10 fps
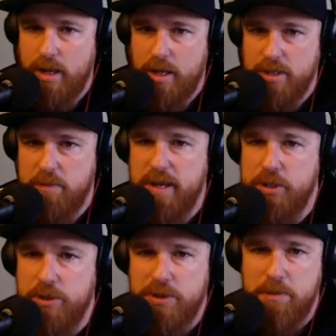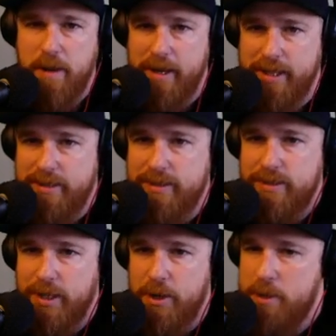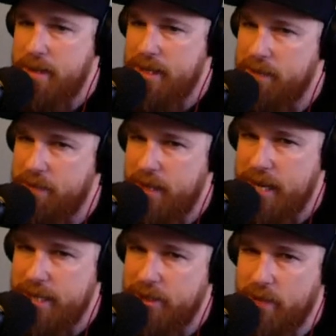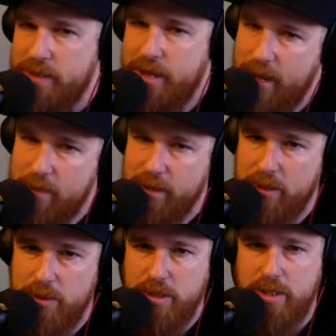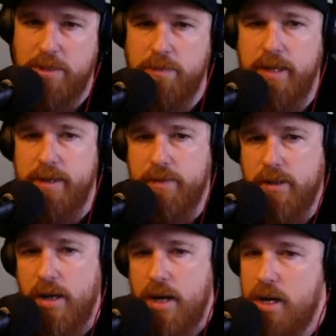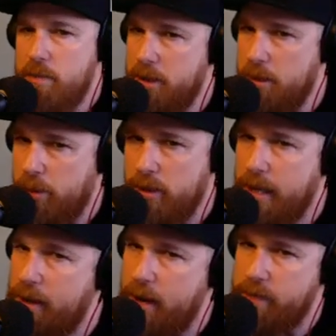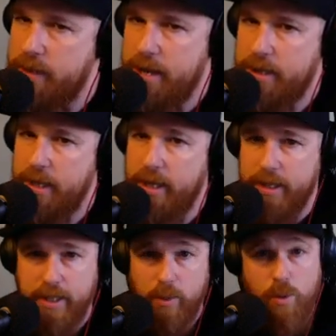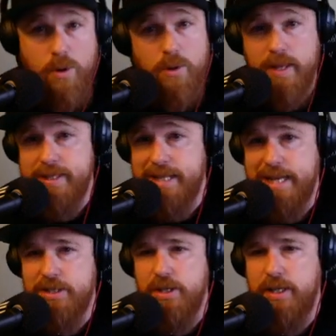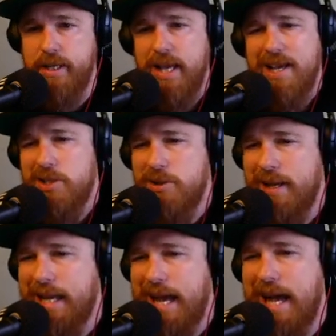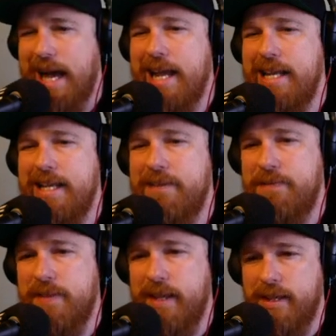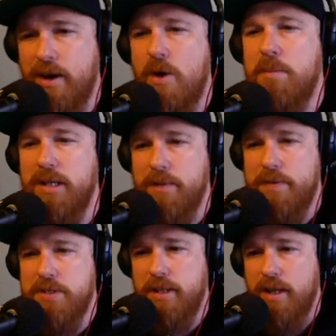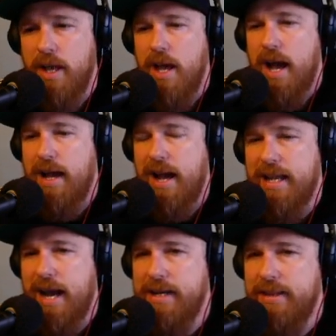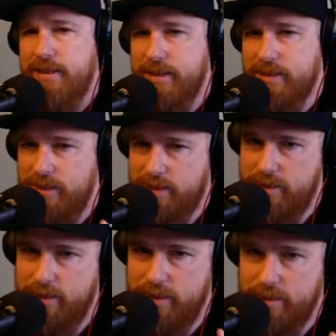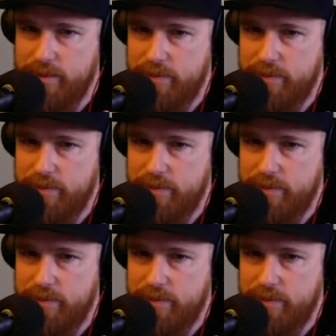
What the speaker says: special spice. You know what I mean? If you eat it all the time, it loses its flavor. But if you pull it out every now and again, and you're like, whoa, that tastes good. So I kind of think, oh, Maleficent. I kind of think that they're